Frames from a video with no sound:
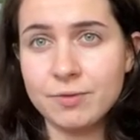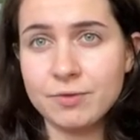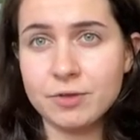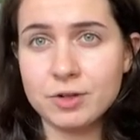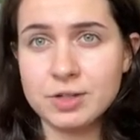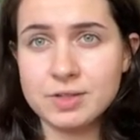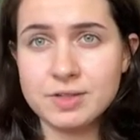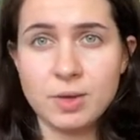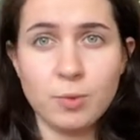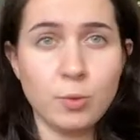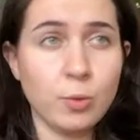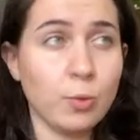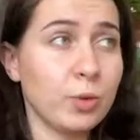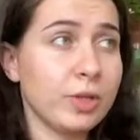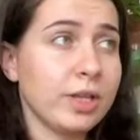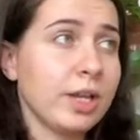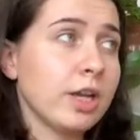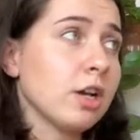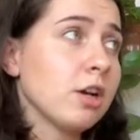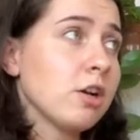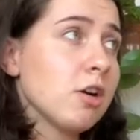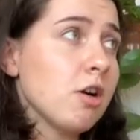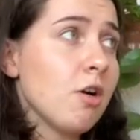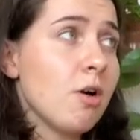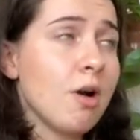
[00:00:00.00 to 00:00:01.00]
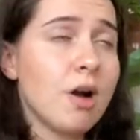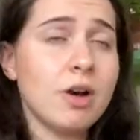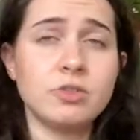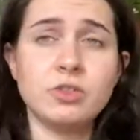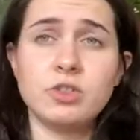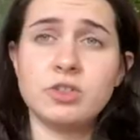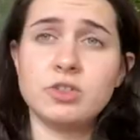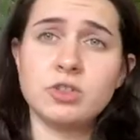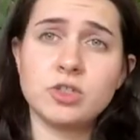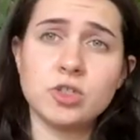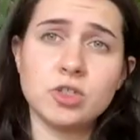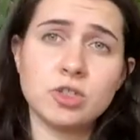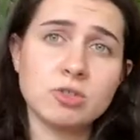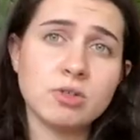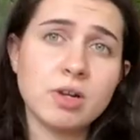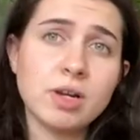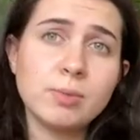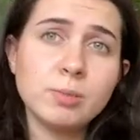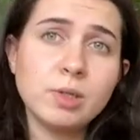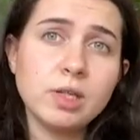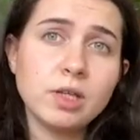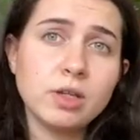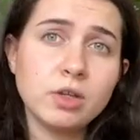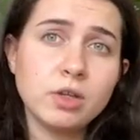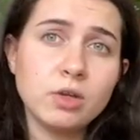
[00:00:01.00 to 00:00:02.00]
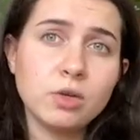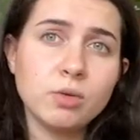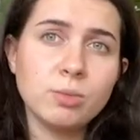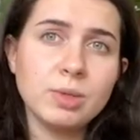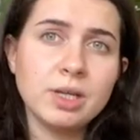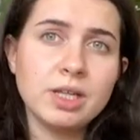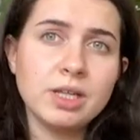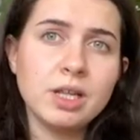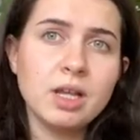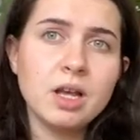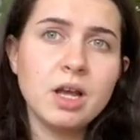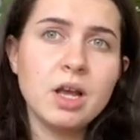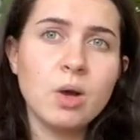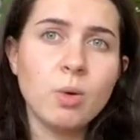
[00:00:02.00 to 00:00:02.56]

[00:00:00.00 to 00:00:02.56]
For example, when I go out, it's extremely humid.